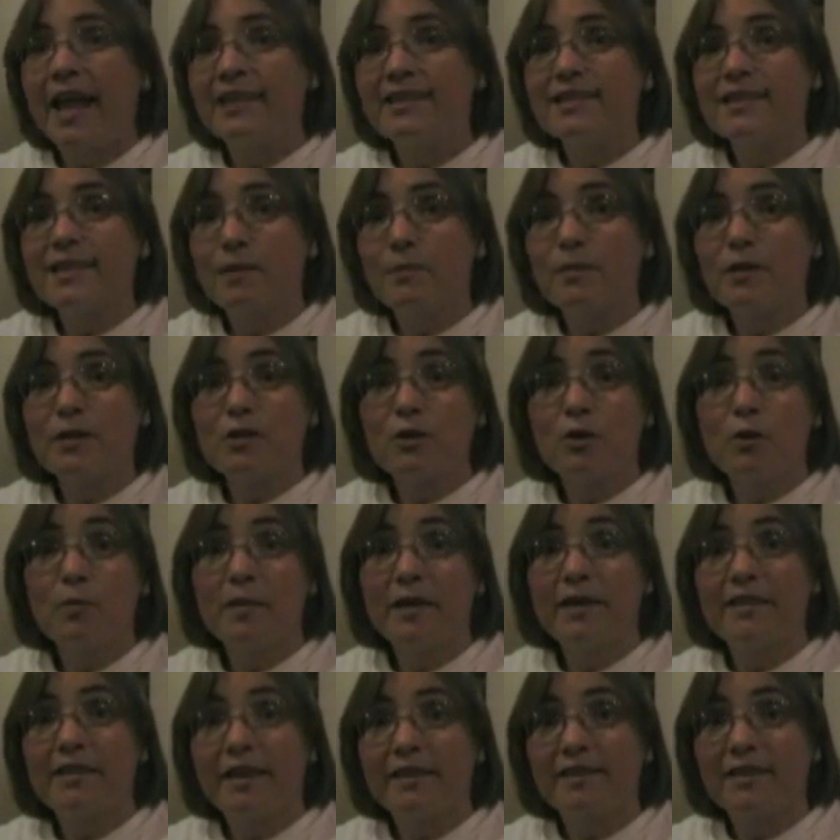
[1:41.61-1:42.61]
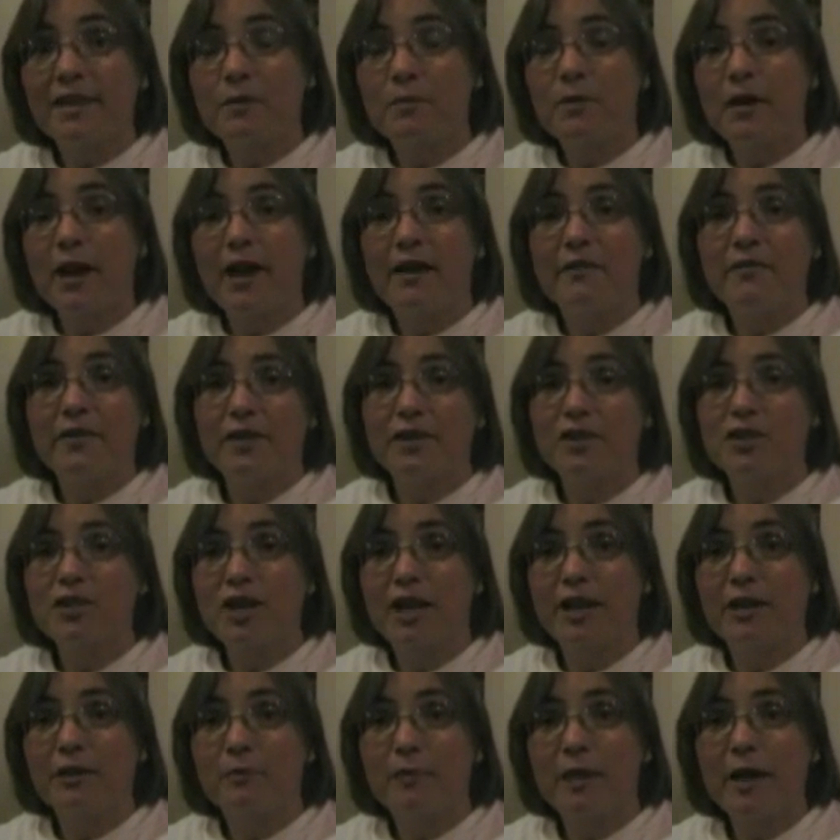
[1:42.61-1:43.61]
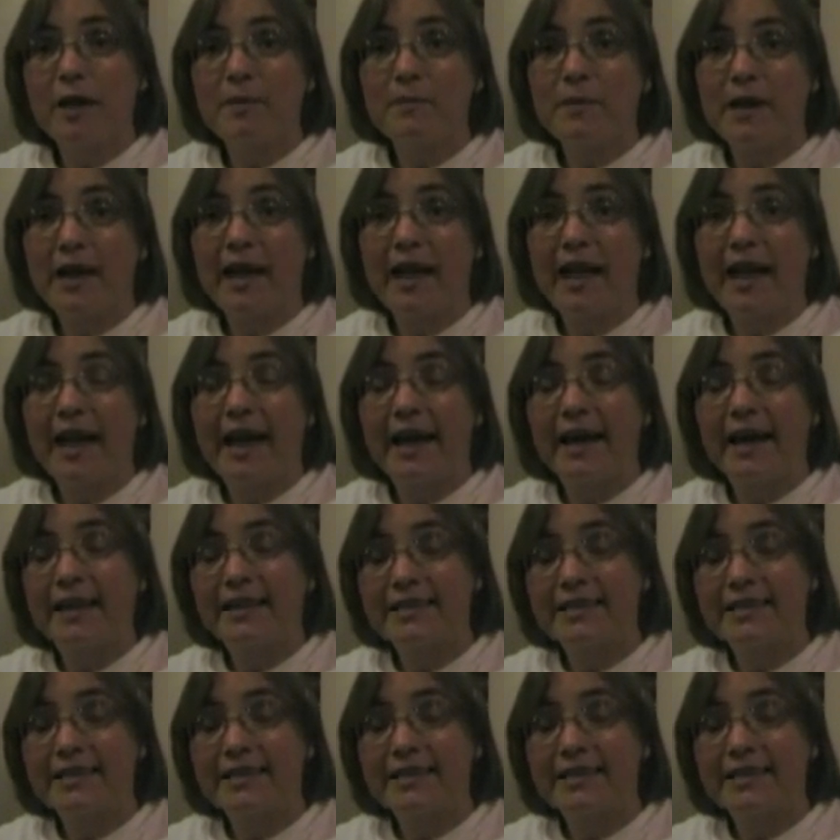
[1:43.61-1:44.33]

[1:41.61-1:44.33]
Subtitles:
And someone told me that they were having a Shinerama